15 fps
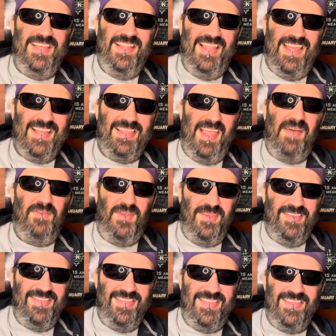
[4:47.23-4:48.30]
like
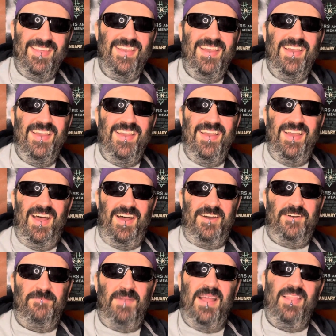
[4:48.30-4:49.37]
levels.
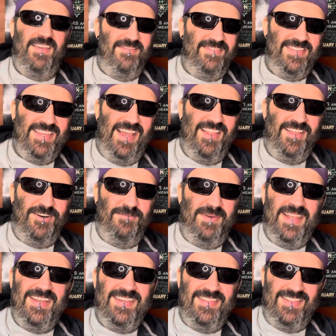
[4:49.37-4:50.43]
I love Silo, but
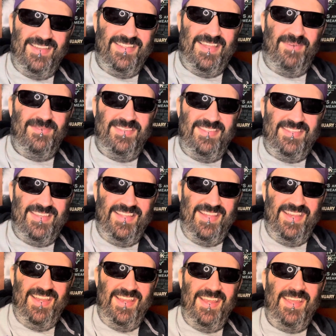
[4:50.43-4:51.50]
I did think that was
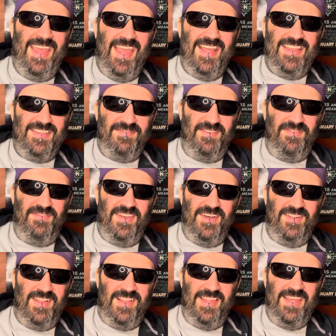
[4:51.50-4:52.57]
silly. In case of a
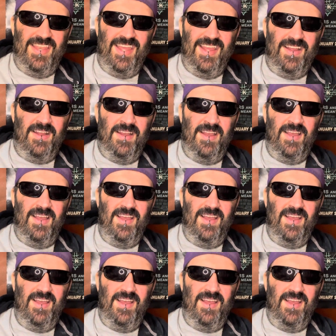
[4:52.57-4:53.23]
failed cleaning.